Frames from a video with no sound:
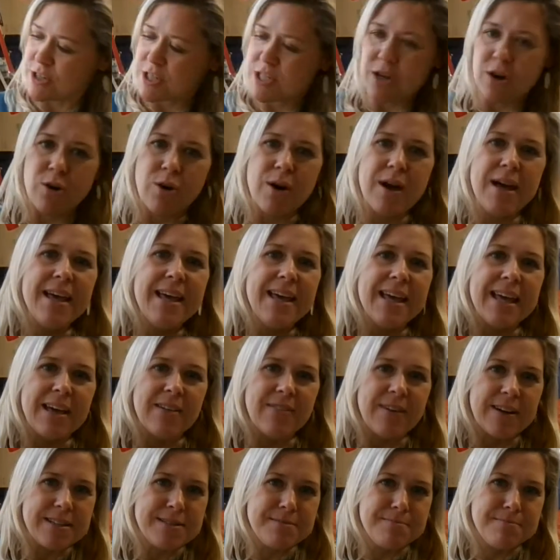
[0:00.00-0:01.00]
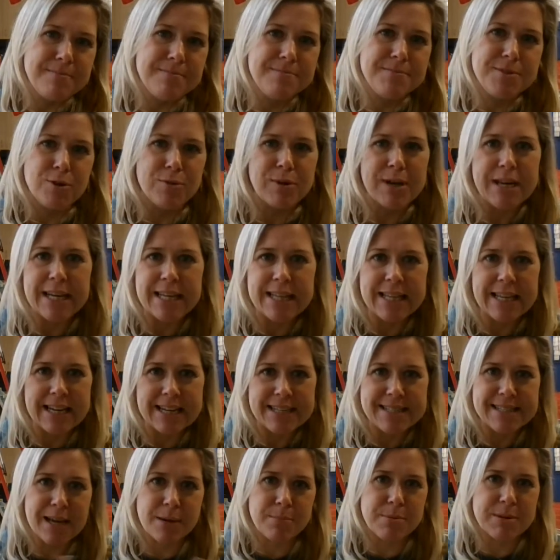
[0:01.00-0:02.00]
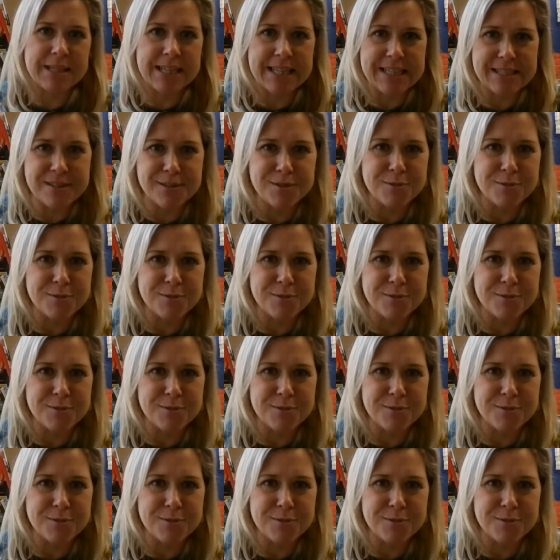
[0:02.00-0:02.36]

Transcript: So if I don't get it in the next couple of days,